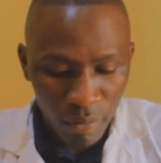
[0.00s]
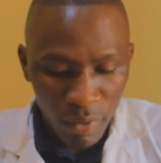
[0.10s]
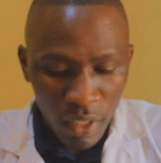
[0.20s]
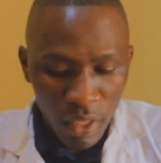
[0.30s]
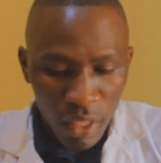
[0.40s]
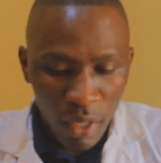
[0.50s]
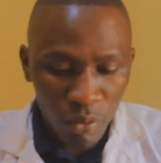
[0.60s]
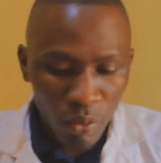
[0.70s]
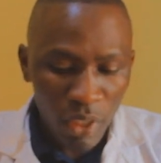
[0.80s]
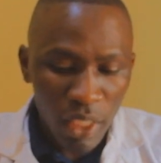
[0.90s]
Now
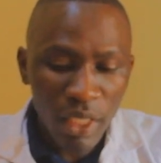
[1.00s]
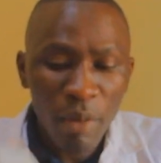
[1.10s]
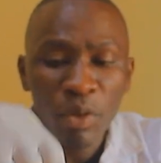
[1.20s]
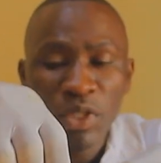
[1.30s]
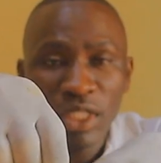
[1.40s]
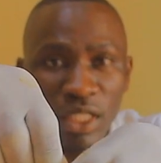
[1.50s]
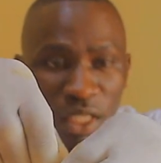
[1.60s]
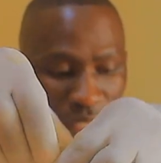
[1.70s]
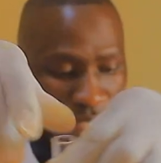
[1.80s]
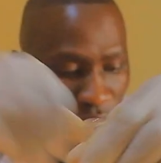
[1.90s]
to water sample
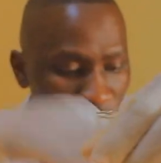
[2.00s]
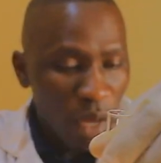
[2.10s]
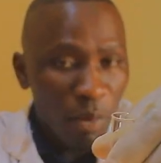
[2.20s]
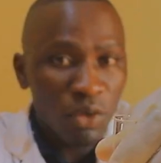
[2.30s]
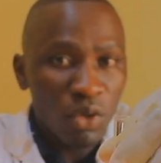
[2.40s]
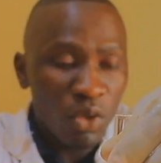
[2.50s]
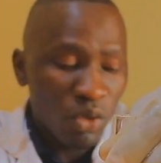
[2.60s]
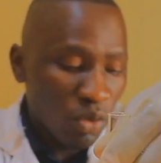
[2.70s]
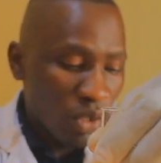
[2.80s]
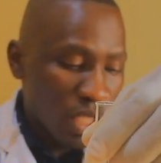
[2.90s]
C, I'm also going
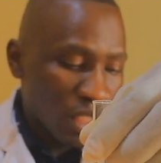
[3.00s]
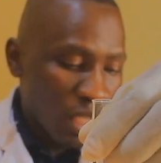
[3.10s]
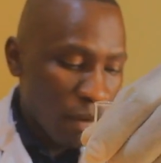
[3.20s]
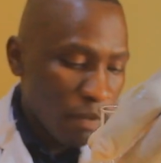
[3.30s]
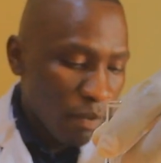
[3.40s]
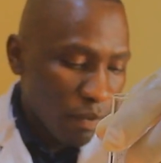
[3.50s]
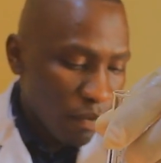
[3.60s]
to do the same.